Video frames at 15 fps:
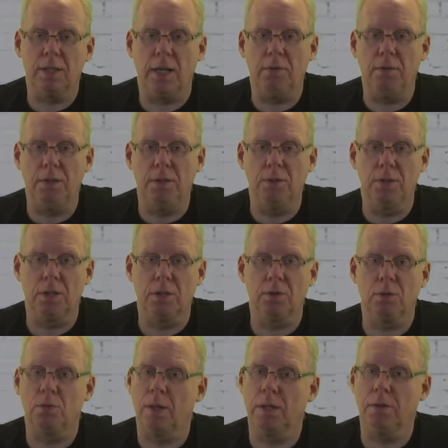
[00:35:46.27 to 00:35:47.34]
I reduced it to
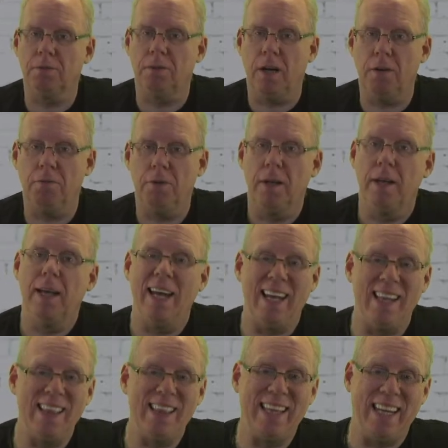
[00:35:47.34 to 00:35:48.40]
25
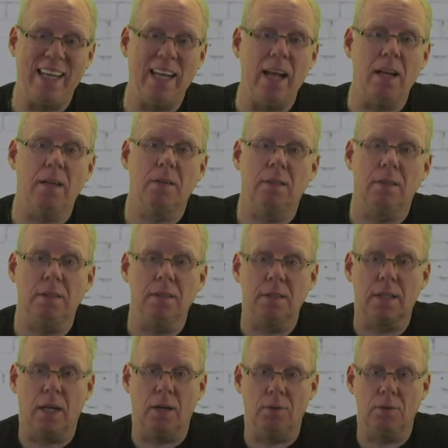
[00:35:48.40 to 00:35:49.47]
and then added the
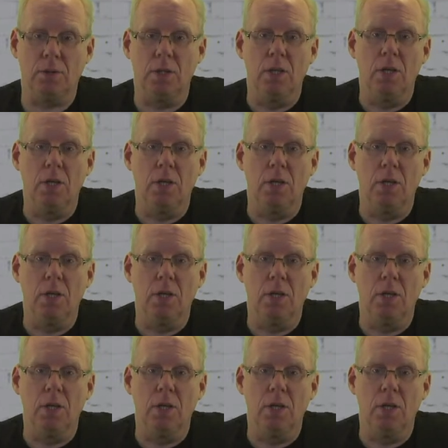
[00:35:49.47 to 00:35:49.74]
discount